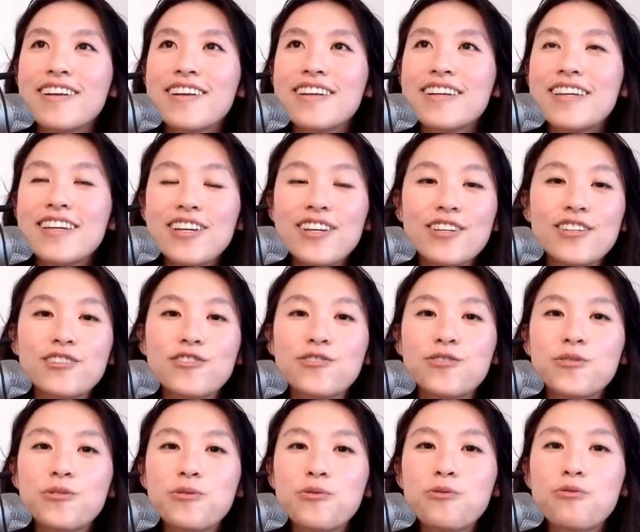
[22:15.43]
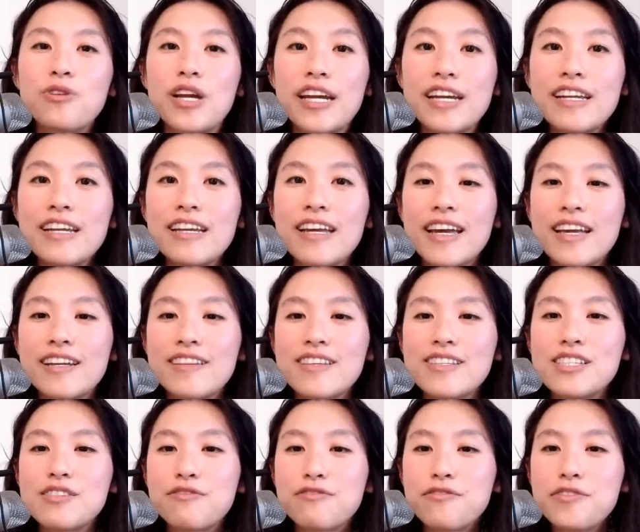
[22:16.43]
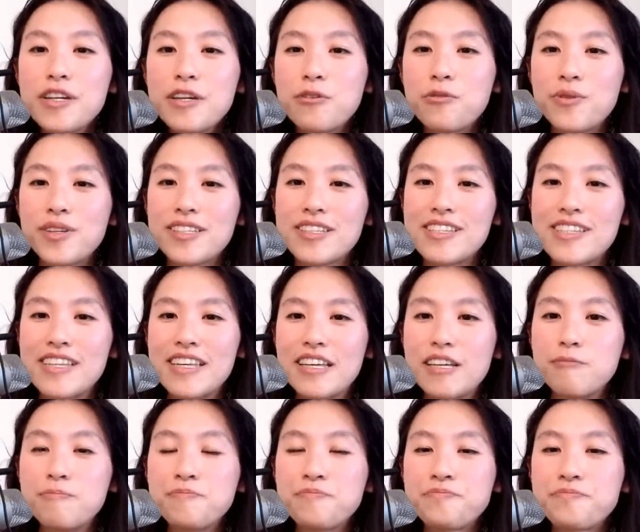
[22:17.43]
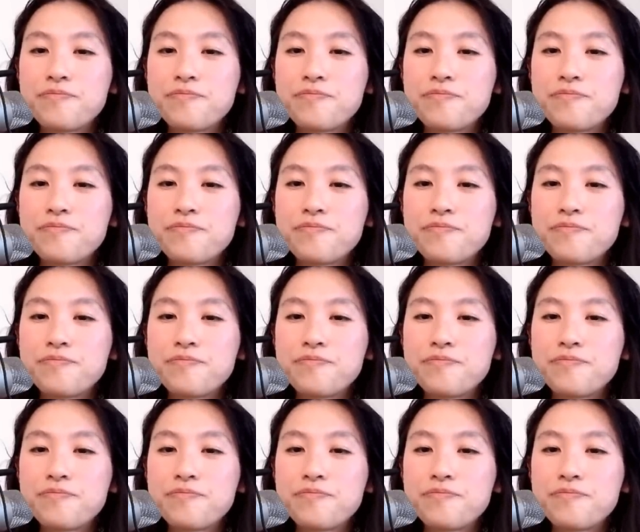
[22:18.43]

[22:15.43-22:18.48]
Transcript: here to radiate this frequency